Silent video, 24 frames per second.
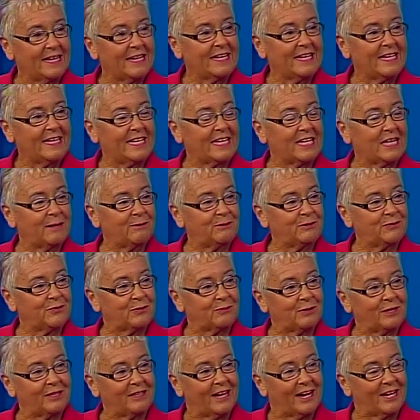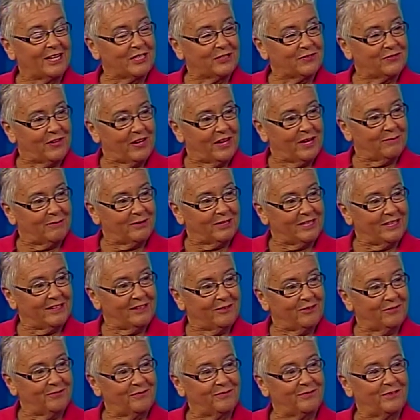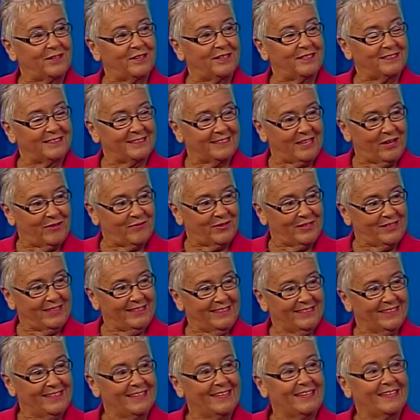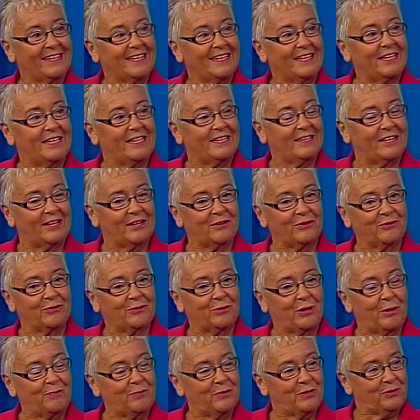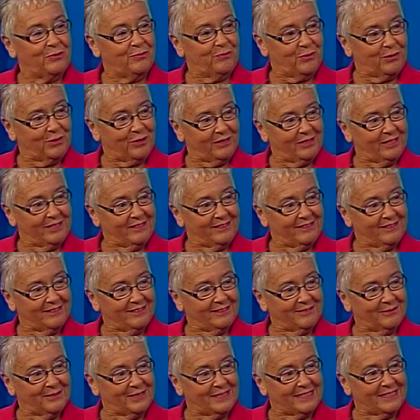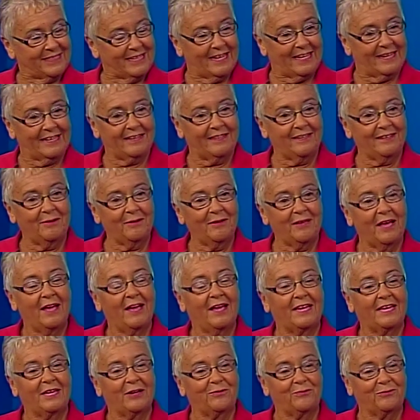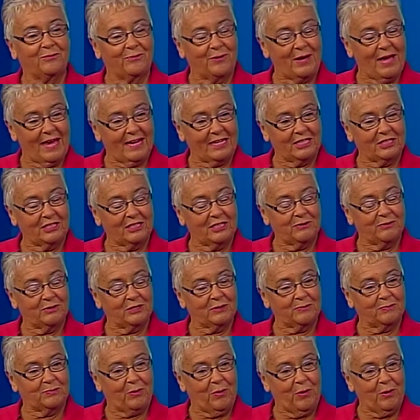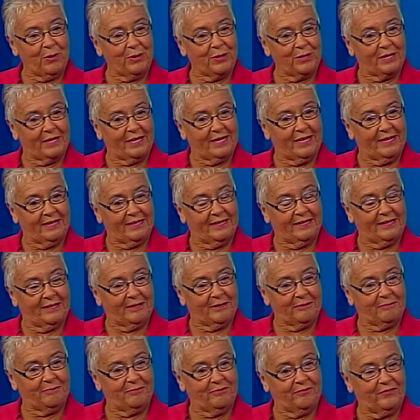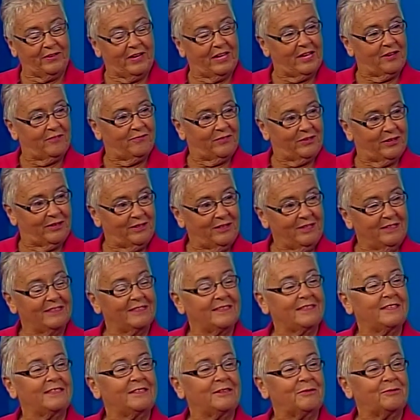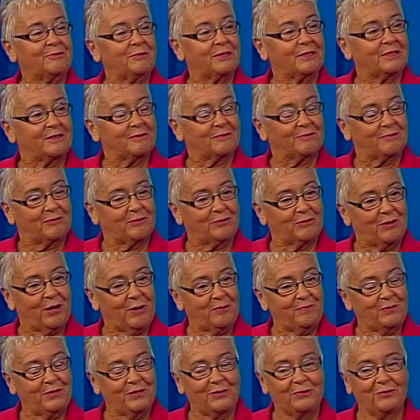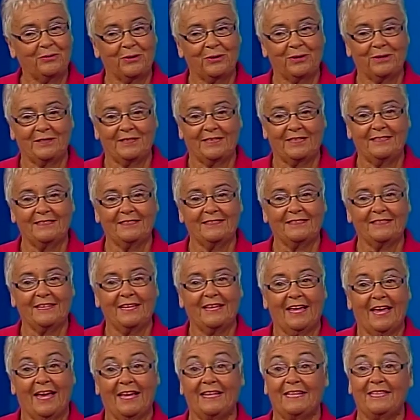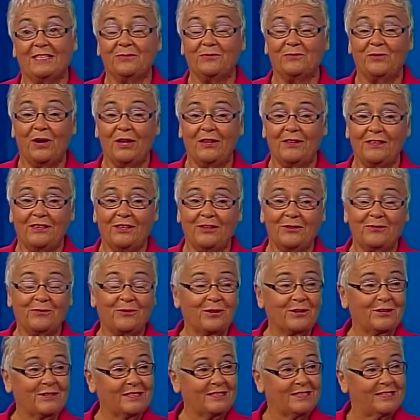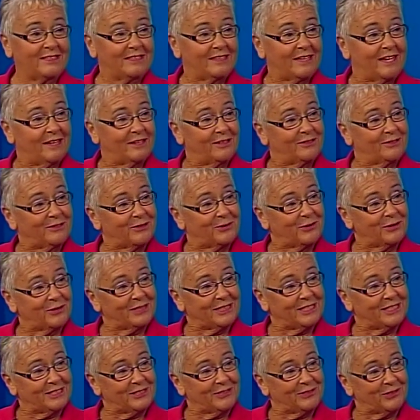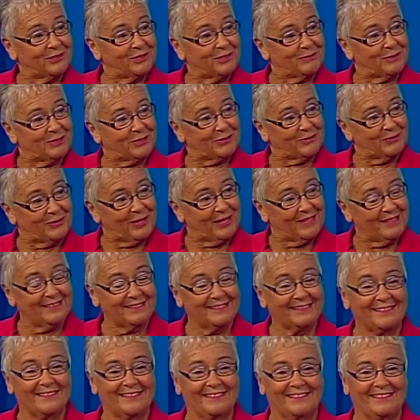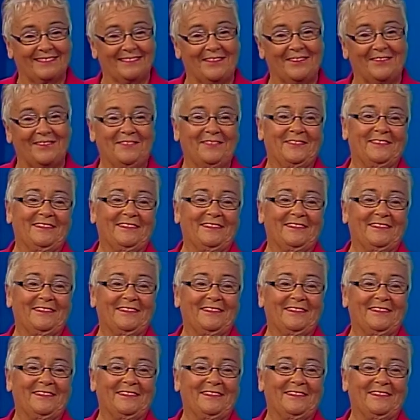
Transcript: He comes from a large family of 7. He grew up in New Orleans, Louisiana. He actually was born in Fayetteville, but grew up in New Orleans. And he's won the New Orleans tournament twice, so